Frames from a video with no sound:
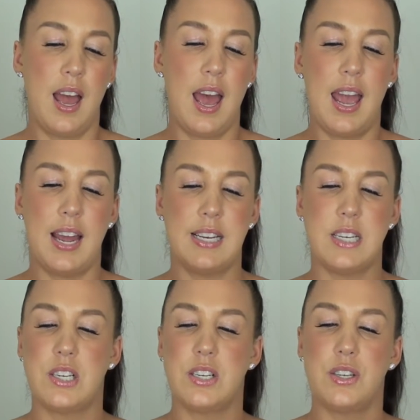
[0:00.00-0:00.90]

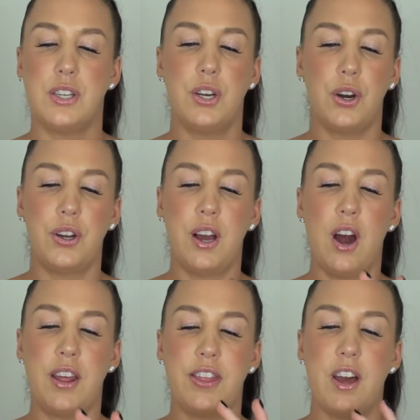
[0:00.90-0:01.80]
And you know,
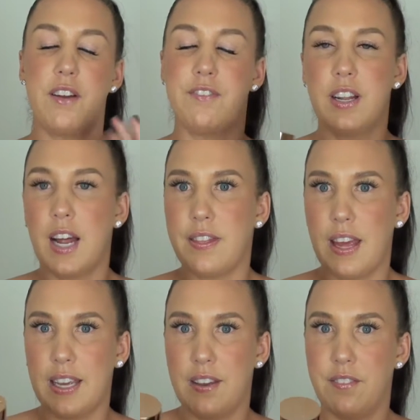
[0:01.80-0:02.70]
I feel like
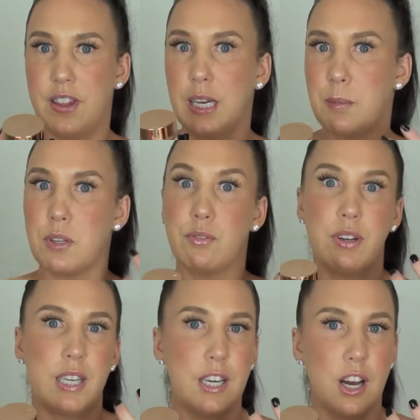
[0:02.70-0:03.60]
they give the lips a
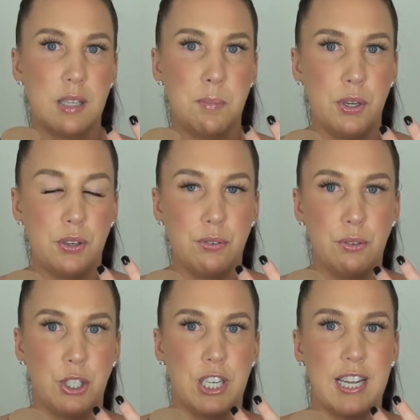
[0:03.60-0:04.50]
really nice
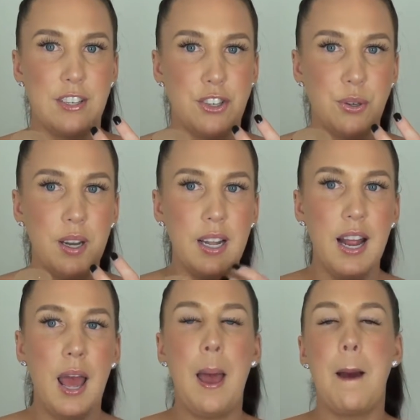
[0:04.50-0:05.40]
beautiful sheen to it,
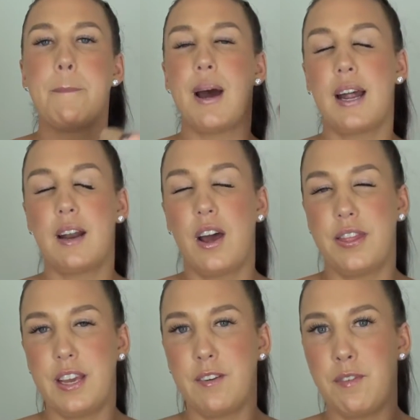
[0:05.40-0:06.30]
but I
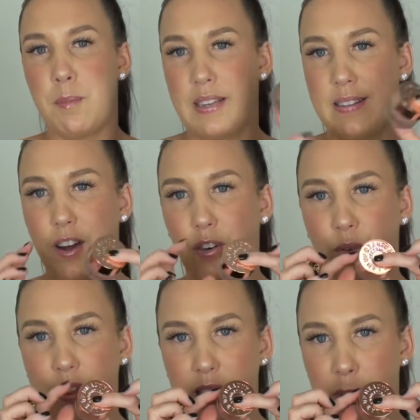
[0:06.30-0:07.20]
think for myself
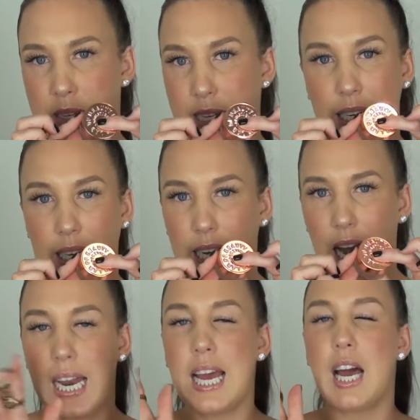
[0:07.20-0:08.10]
with this particular
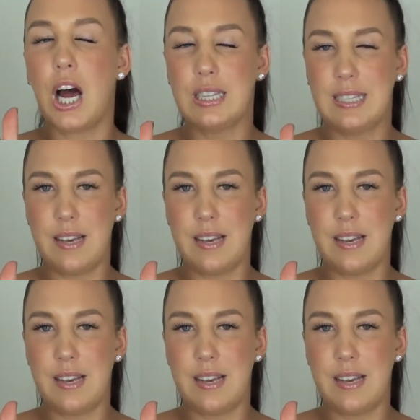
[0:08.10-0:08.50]
colour I'll